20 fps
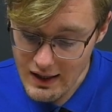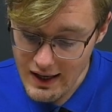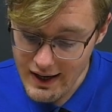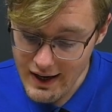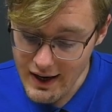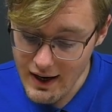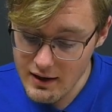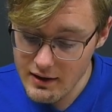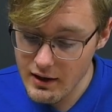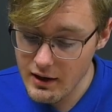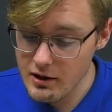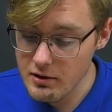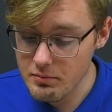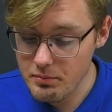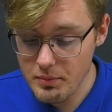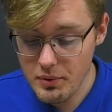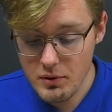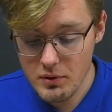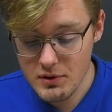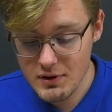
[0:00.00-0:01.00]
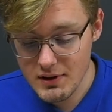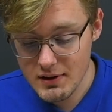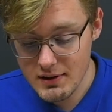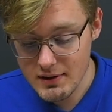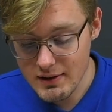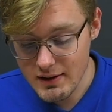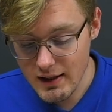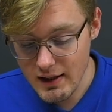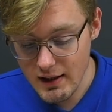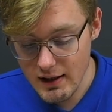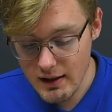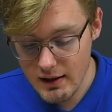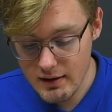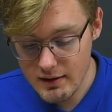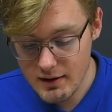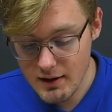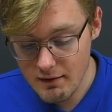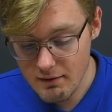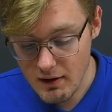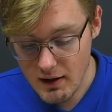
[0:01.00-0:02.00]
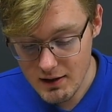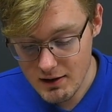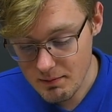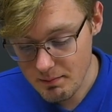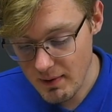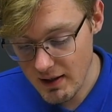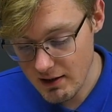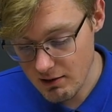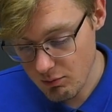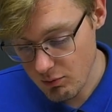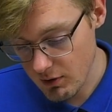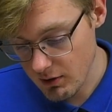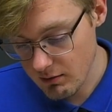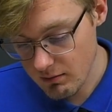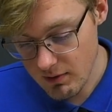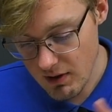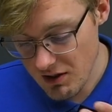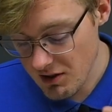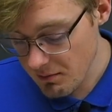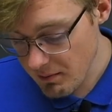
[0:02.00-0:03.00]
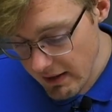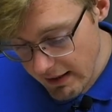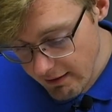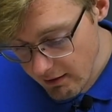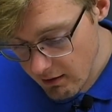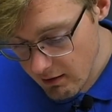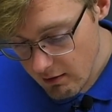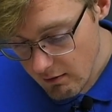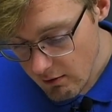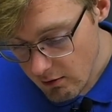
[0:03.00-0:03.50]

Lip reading: and input the device password. Doesn't matter.